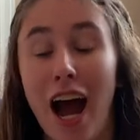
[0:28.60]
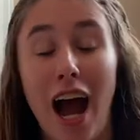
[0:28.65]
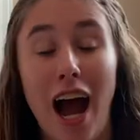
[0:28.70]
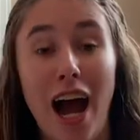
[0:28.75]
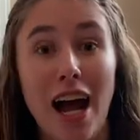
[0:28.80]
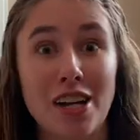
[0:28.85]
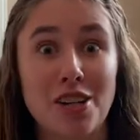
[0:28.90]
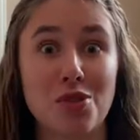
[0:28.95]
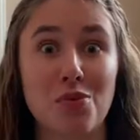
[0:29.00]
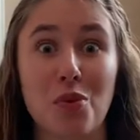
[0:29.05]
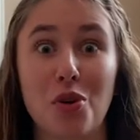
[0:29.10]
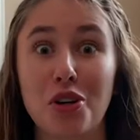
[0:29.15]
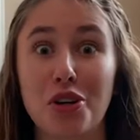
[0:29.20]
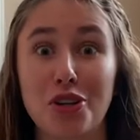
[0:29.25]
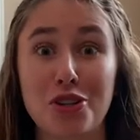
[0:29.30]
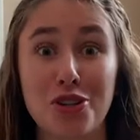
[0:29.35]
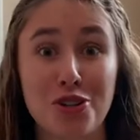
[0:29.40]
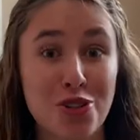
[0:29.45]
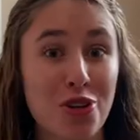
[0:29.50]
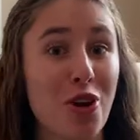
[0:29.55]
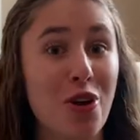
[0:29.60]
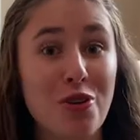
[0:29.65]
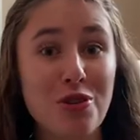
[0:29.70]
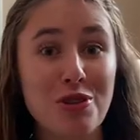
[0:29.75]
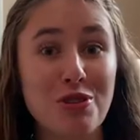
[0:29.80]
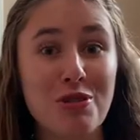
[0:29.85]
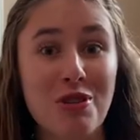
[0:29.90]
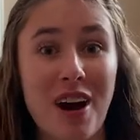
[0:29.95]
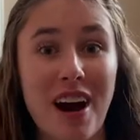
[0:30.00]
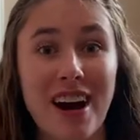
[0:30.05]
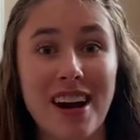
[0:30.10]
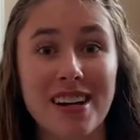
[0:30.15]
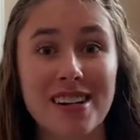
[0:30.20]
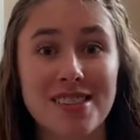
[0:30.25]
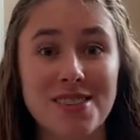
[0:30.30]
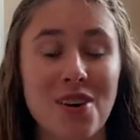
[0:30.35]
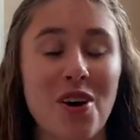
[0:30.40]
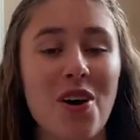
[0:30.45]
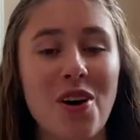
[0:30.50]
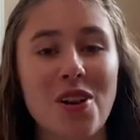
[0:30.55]
I just wanted to show you
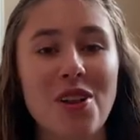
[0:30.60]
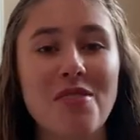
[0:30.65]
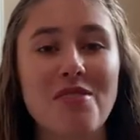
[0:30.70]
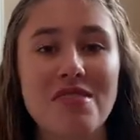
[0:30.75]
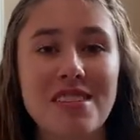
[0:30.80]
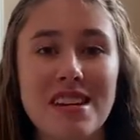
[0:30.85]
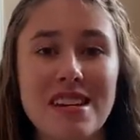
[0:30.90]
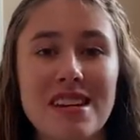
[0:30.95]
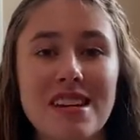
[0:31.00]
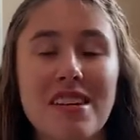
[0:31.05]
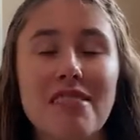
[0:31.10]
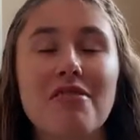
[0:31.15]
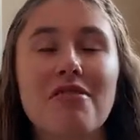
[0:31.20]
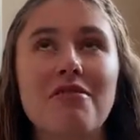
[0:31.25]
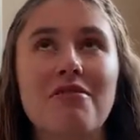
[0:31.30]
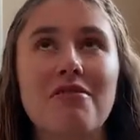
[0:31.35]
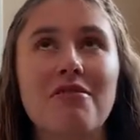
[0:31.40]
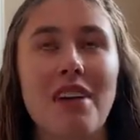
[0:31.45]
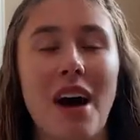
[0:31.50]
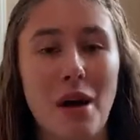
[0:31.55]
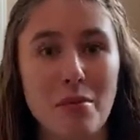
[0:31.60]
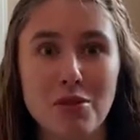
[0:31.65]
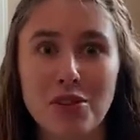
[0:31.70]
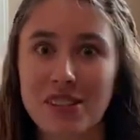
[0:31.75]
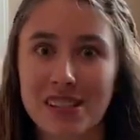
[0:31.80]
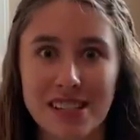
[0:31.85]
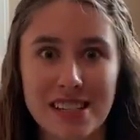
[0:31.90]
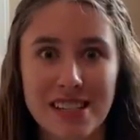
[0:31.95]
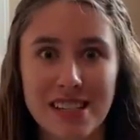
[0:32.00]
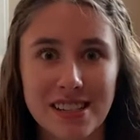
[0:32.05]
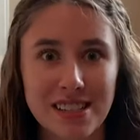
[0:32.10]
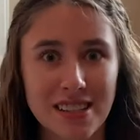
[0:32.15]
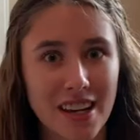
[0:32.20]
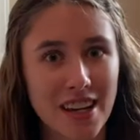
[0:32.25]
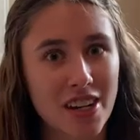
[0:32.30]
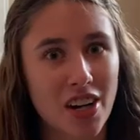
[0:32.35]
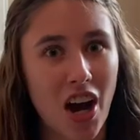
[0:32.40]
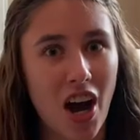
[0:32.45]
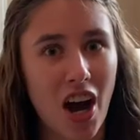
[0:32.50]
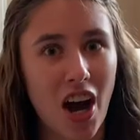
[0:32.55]
guys all of the fabulous things I
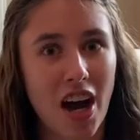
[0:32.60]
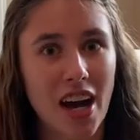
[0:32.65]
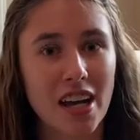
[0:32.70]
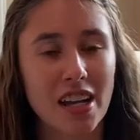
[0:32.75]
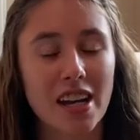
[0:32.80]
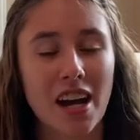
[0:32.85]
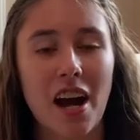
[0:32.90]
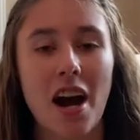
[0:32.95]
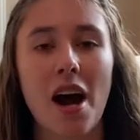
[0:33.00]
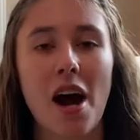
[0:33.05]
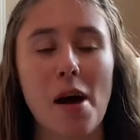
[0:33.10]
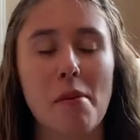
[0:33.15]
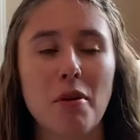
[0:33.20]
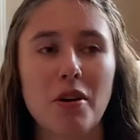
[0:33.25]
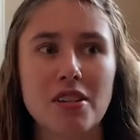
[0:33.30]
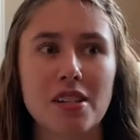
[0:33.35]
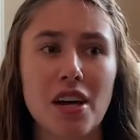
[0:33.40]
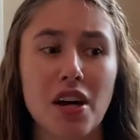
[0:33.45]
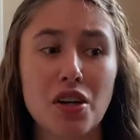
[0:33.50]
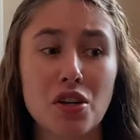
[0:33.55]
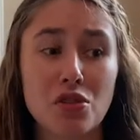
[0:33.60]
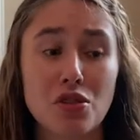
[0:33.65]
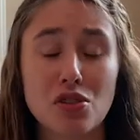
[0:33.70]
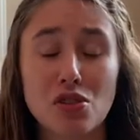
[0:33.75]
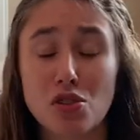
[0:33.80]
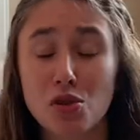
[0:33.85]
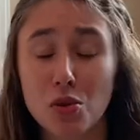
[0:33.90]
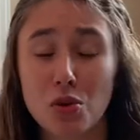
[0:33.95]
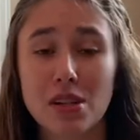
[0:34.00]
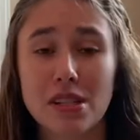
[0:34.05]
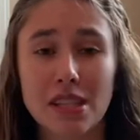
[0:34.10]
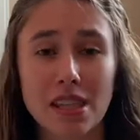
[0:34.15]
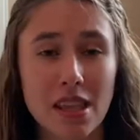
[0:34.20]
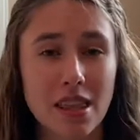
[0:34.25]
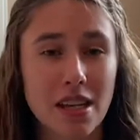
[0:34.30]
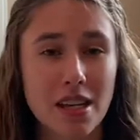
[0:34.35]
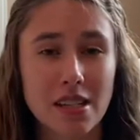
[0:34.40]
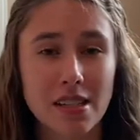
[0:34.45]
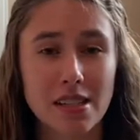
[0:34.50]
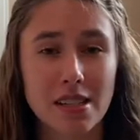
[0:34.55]
got. Um, I'll tell you the stores that
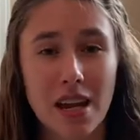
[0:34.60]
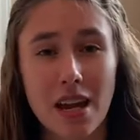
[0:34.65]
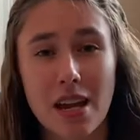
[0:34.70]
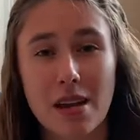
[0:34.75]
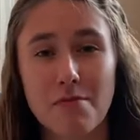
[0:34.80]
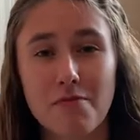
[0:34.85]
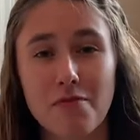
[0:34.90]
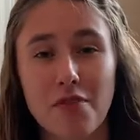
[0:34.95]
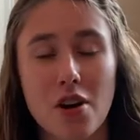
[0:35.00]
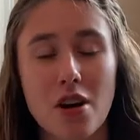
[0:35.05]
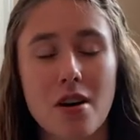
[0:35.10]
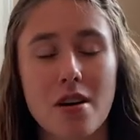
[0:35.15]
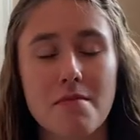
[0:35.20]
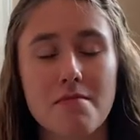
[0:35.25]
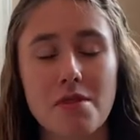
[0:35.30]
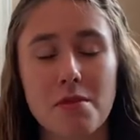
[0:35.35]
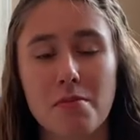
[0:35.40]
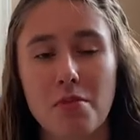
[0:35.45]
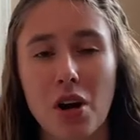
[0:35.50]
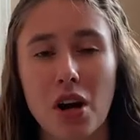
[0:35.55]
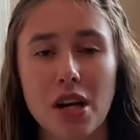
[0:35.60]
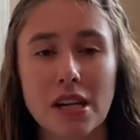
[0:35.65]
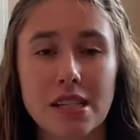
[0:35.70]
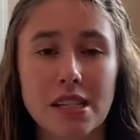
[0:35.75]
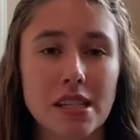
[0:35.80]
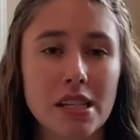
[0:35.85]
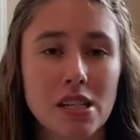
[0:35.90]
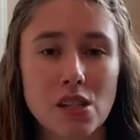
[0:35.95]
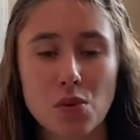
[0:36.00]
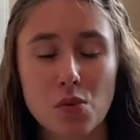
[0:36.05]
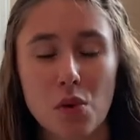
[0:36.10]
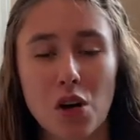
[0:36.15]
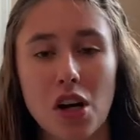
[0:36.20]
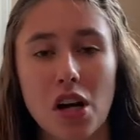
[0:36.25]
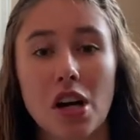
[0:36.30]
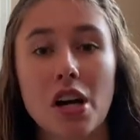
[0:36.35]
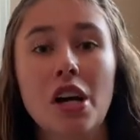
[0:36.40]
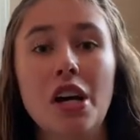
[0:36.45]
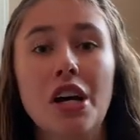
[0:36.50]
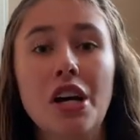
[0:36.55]
things came from, the price things
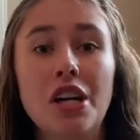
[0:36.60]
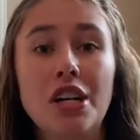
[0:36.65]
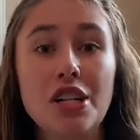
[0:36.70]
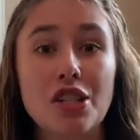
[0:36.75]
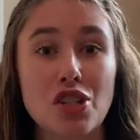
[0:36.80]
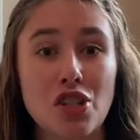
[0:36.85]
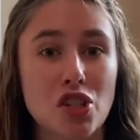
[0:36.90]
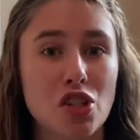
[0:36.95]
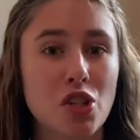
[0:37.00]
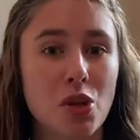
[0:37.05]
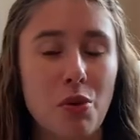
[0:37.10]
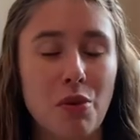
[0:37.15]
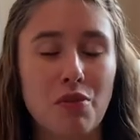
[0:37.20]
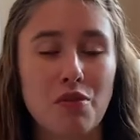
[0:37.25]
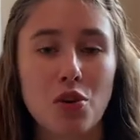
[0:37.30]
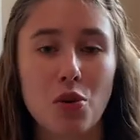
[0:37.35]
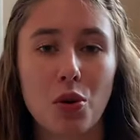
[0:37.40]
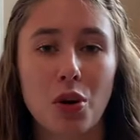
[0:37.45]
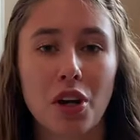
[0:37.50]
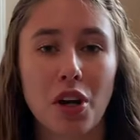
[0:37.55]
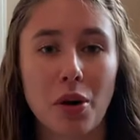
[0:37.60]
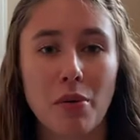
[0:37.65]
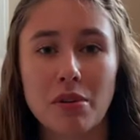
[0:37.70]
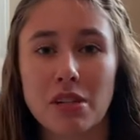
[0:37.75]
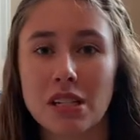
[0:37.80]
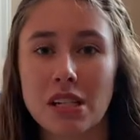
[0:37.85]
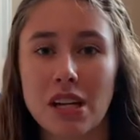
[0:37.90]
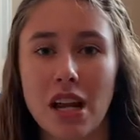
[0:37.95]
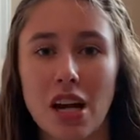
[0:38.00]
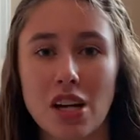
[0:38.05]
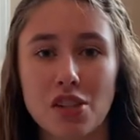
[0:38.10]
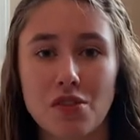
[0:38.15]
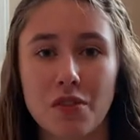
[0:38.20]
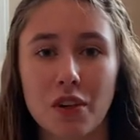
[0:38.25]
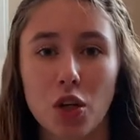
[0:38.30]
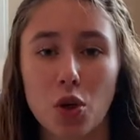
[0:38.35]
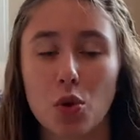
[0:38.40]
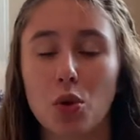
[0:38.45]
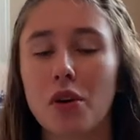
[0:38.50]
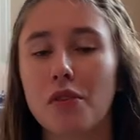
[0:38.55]
were, just so if you're going to
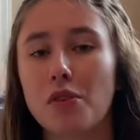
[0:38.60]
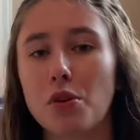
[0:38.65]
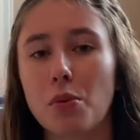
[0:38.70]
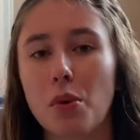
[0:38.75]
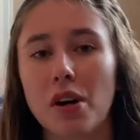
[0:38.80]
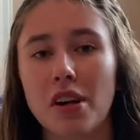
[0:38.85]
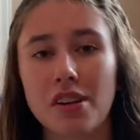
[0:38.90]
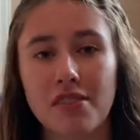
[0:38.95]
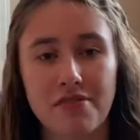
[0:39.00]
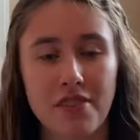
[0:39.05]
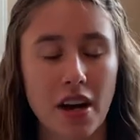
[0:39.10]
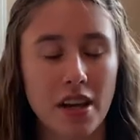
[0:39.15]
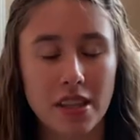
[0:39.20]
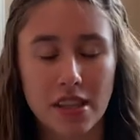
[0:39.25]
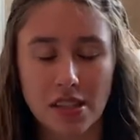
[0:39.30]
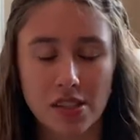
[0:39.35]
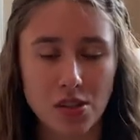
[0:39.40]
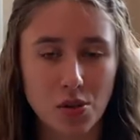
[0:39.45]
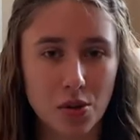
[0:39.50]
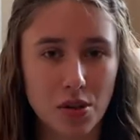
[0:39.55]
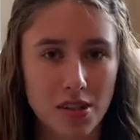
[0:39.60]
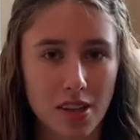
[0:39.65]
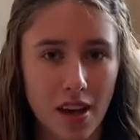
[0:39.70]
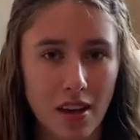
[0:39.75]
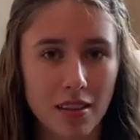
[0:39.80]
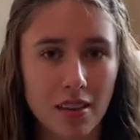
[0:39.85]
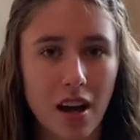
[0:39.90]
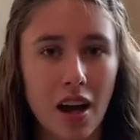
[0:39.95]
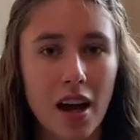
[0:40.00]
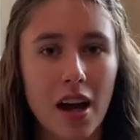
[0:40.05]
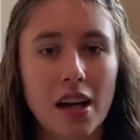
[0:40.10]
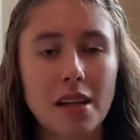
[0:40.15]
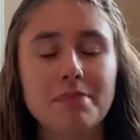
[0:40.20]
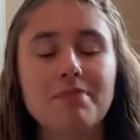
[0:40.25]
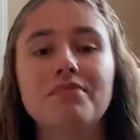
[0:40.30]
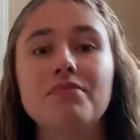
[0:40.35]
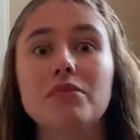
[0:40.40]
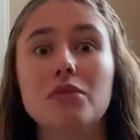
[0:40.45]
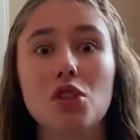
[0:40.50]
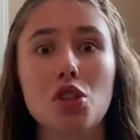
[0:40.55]
Nashville or if you wanted to find these stores online,
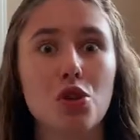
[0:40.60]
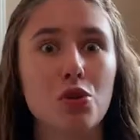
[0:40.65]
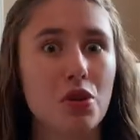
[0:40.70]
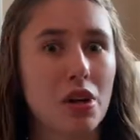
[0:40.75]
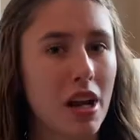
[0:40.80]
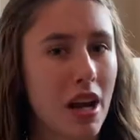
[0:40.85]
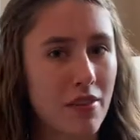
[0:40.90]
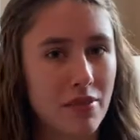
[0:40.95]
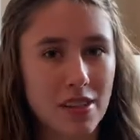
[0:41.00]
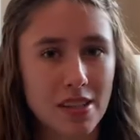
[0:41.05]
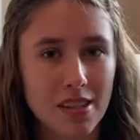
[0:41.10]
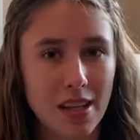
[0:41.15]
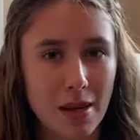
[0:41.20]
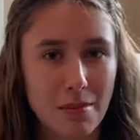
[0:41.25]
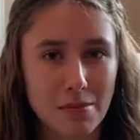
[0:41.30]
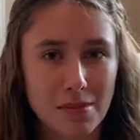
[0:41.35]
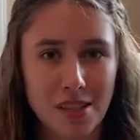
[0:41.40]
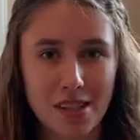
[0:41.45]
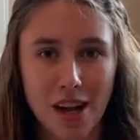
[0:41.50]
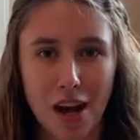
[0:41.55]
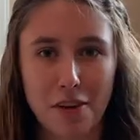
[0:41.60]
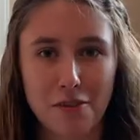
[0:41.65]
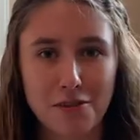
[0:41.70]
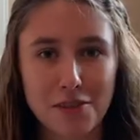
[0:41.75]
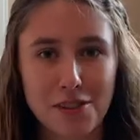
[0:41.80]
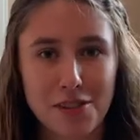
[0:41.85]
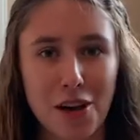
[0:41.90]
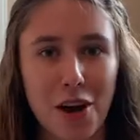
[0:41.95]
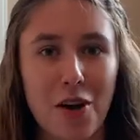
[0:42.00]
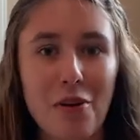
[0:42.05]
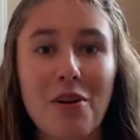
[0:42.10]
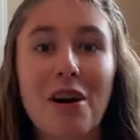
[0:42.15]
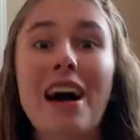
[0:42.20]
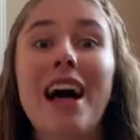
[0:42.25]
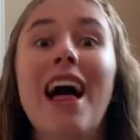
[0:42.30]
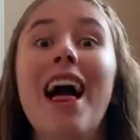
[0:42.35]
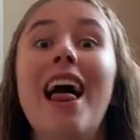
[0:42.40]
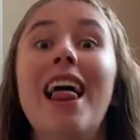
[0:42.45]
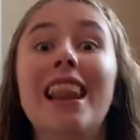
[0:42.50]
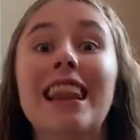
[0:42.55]
you could have the same stuff. So
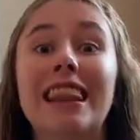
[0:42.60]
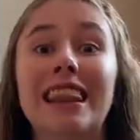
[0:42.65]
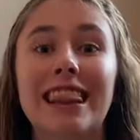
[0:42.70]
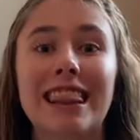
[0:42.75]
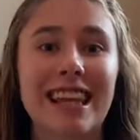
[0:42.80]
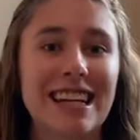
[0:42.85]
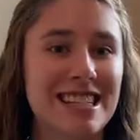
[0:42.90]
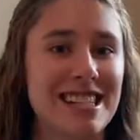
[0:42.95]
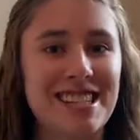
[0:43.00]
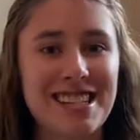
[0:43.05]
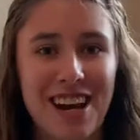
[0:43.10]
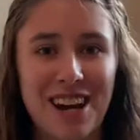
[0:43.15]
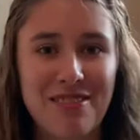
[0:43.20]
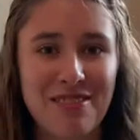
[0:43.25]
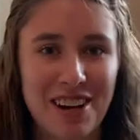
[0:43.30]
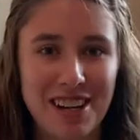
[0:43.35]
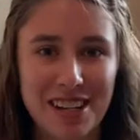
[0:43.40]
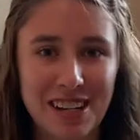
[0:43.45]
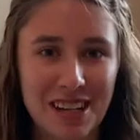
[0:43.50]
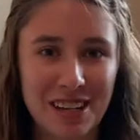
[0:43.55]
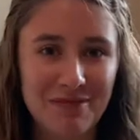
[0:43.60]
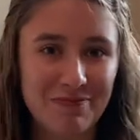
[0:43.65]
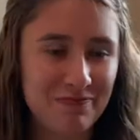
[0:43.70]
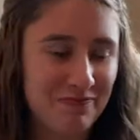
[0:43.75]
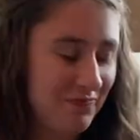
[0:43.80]
let's dive right in.